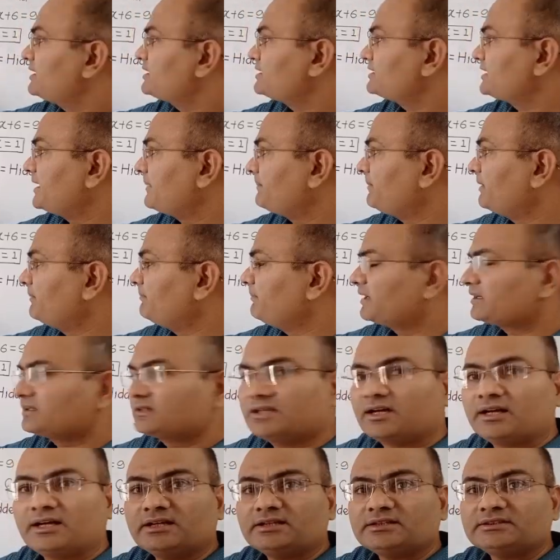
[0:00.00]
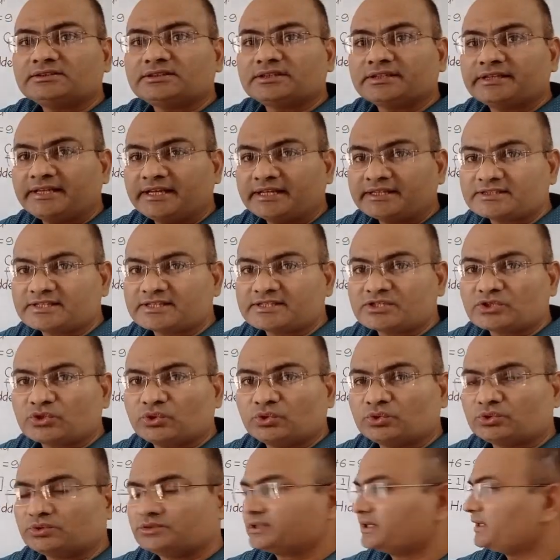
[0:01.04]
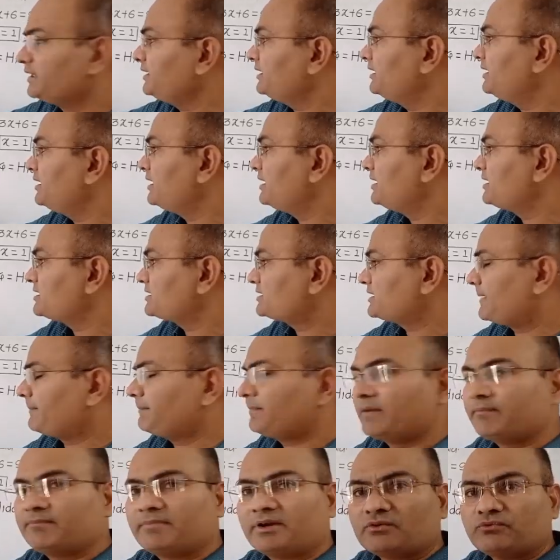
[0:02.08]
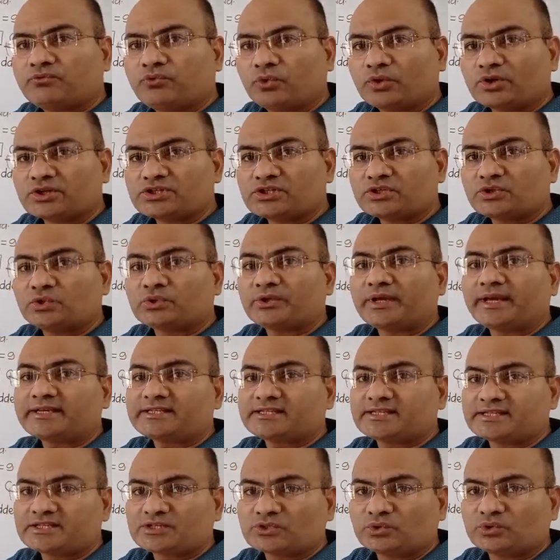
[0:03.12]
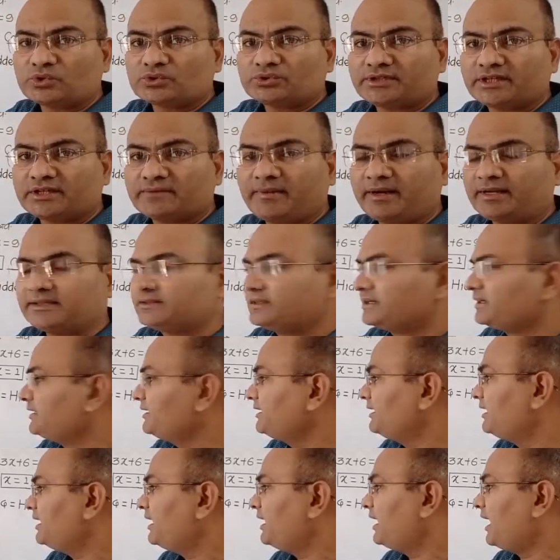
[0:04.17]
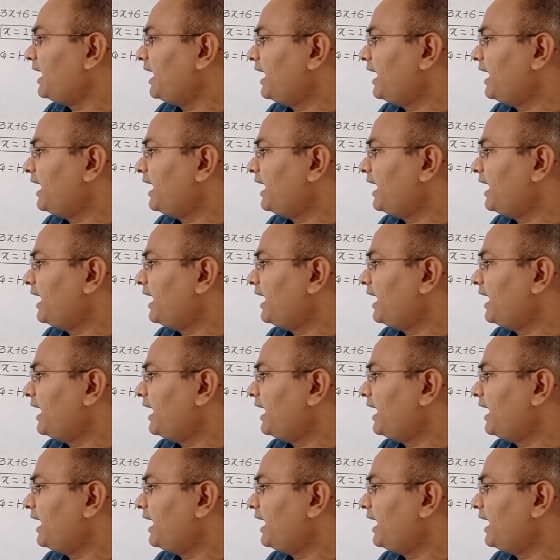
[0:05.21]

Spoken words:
Step number 3rd, 3x is equal to 3. Step number 4 is equal to x is equal to 3 by 3.